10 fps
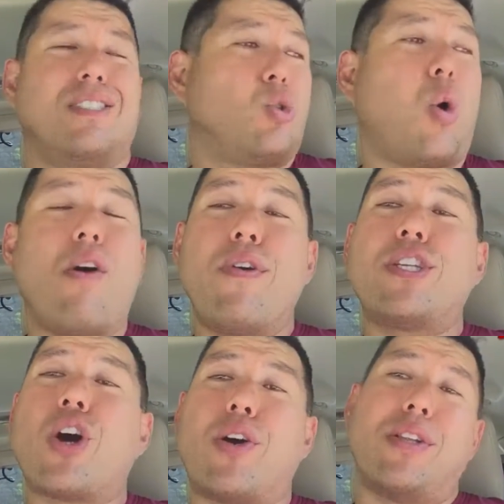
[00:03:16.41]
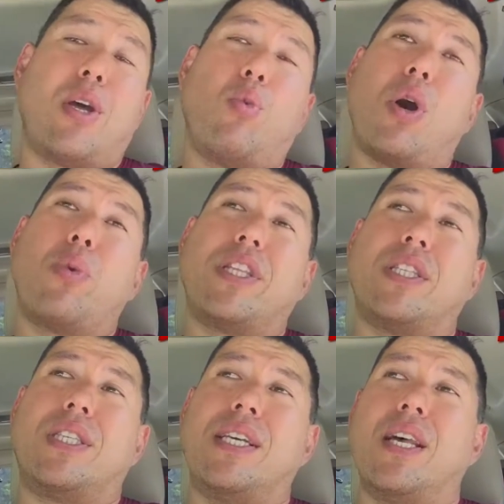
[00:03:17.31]
12 weeks hard, and then one week
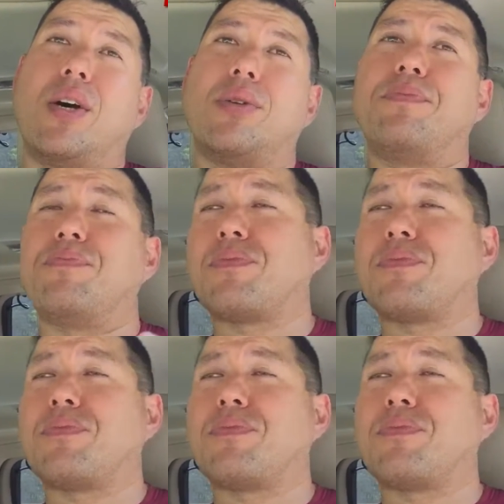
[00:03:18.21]
to deload,